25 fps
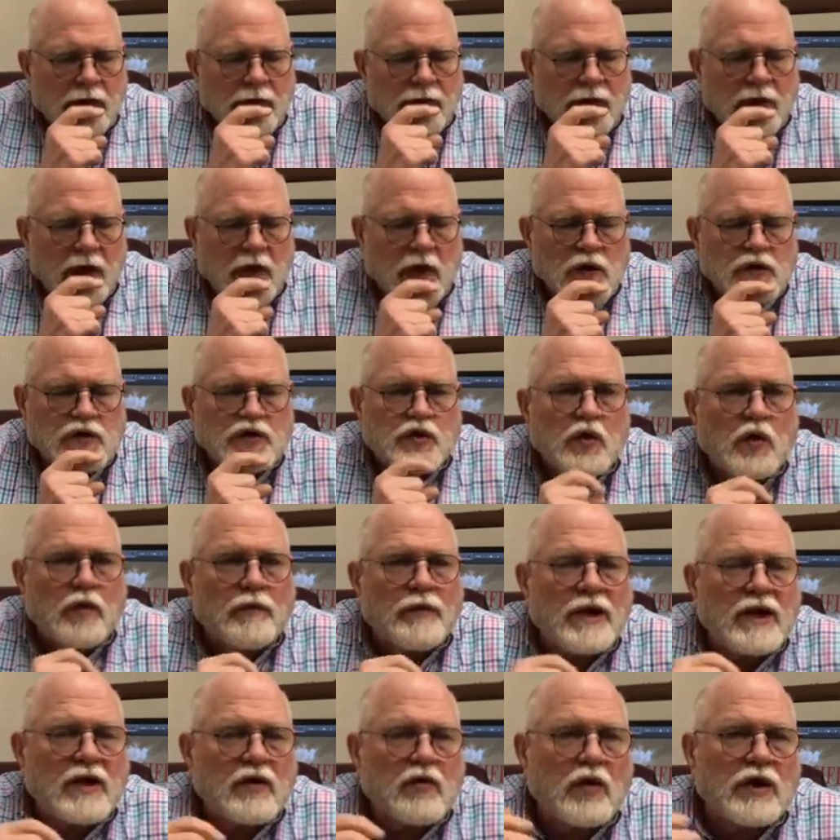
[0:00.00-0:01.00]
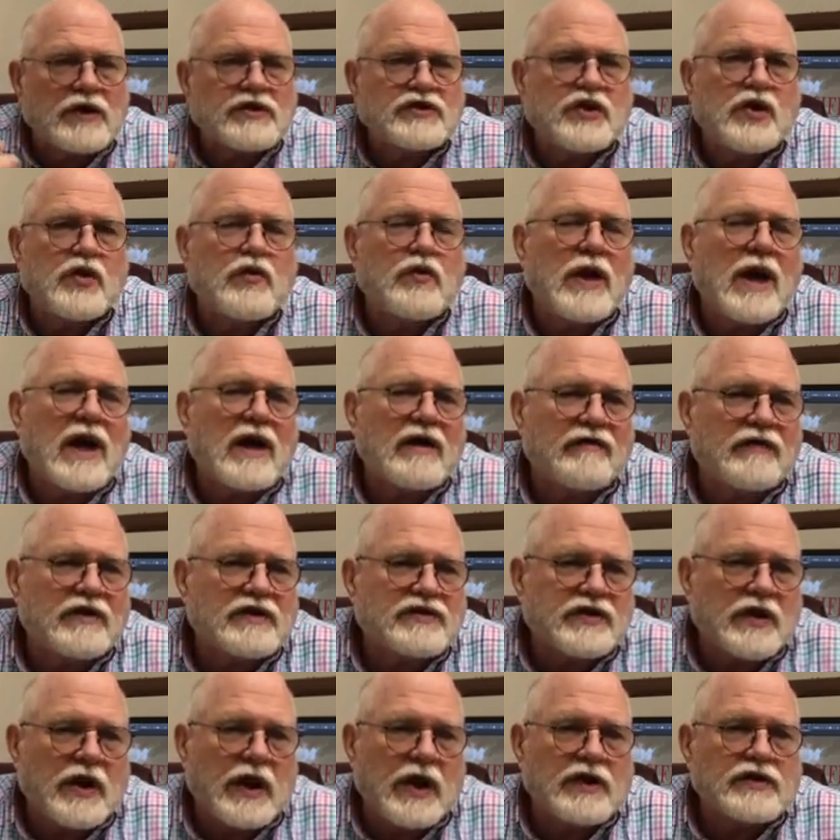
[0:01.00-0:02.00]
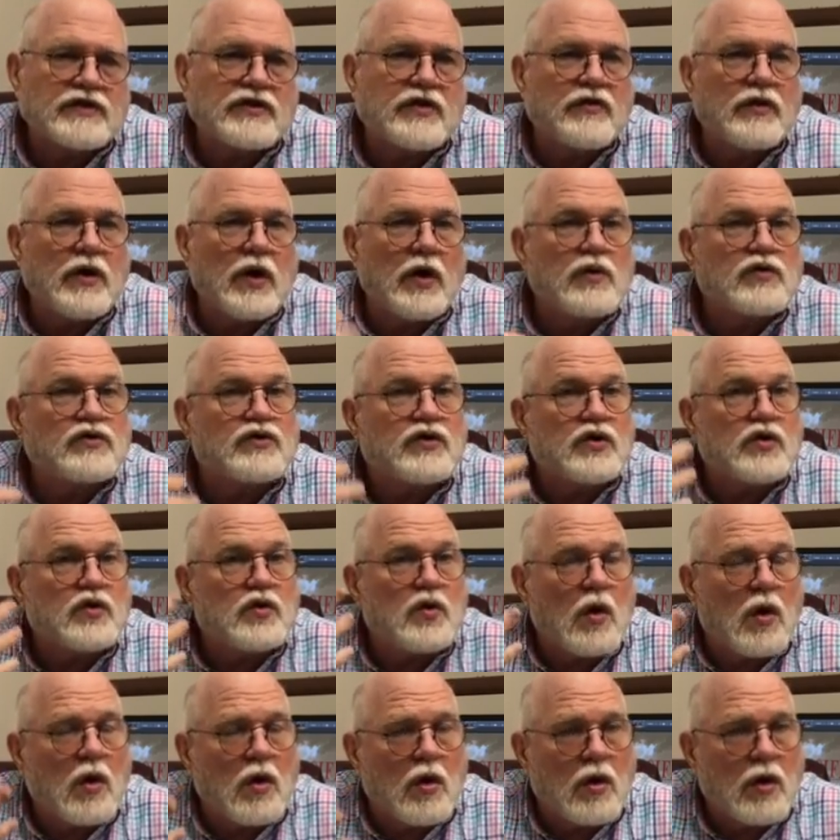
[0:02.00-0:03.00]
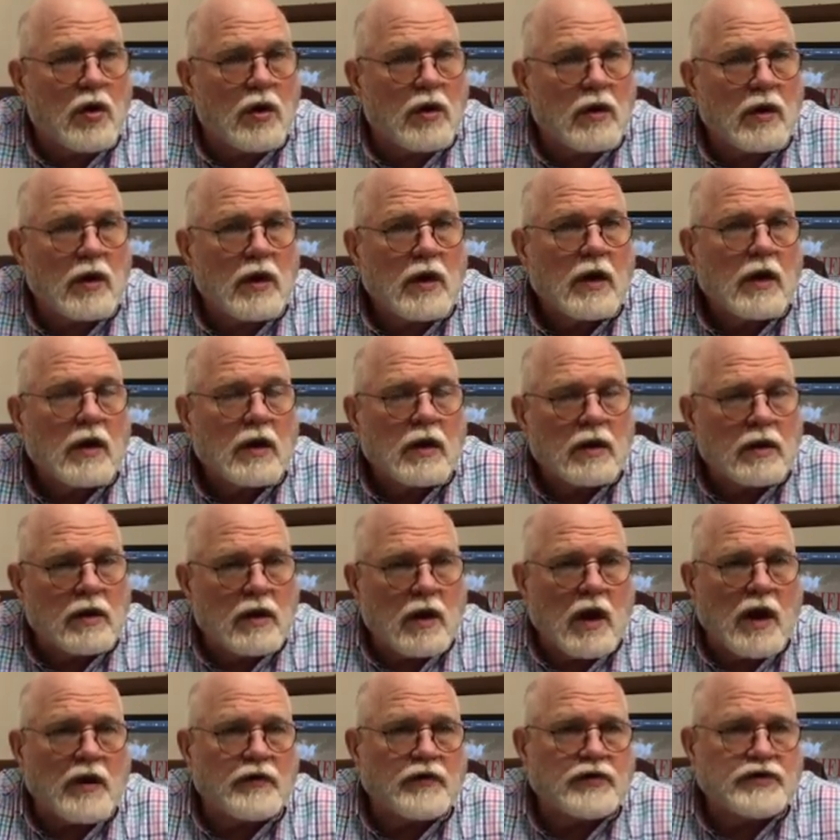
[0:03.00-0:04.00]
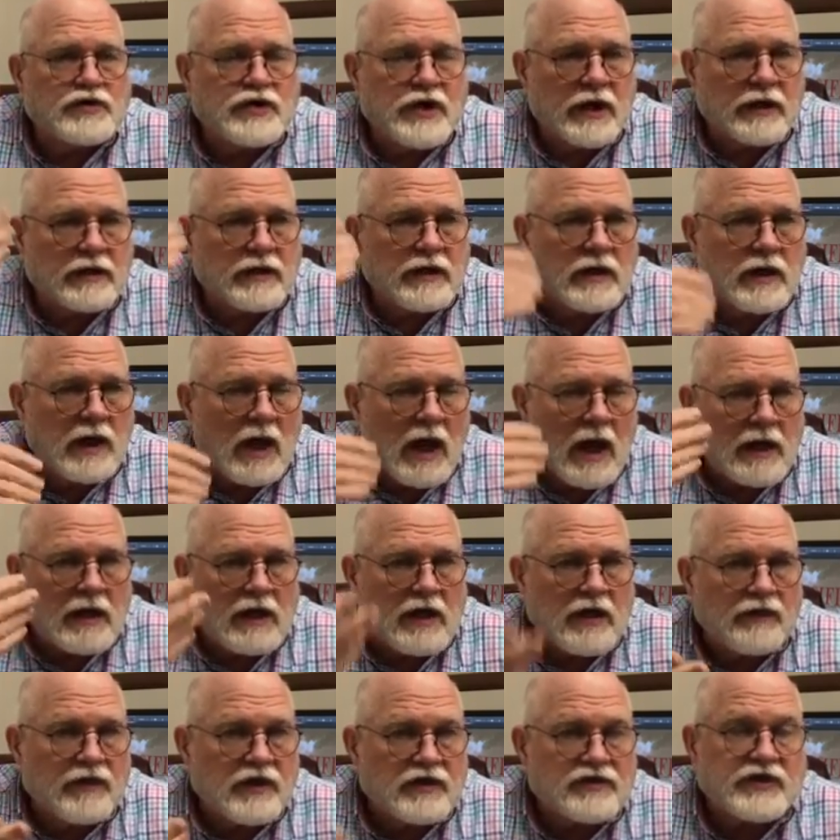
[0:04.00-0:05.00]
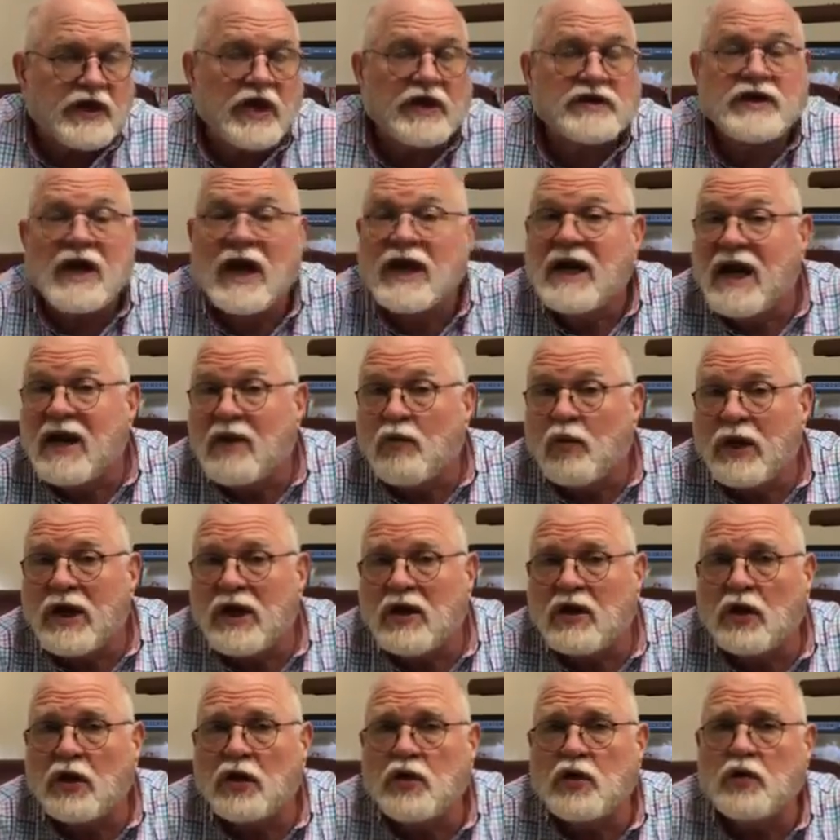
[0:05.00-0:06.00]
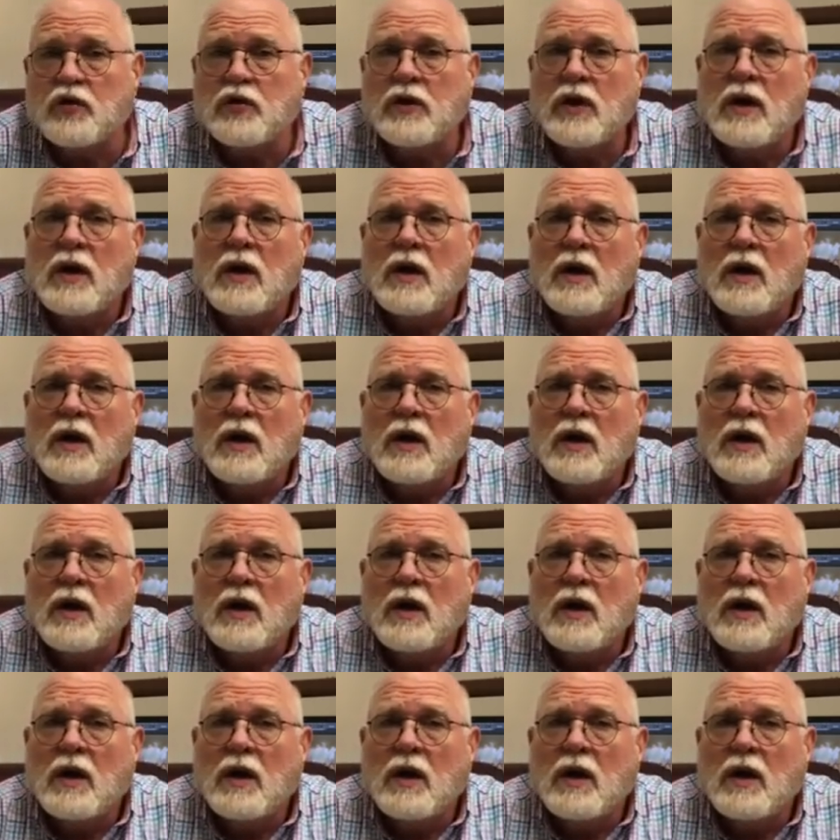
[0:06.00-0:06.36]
Those who are being rescued out of this age and those who are God rejecting and in this age. And he would include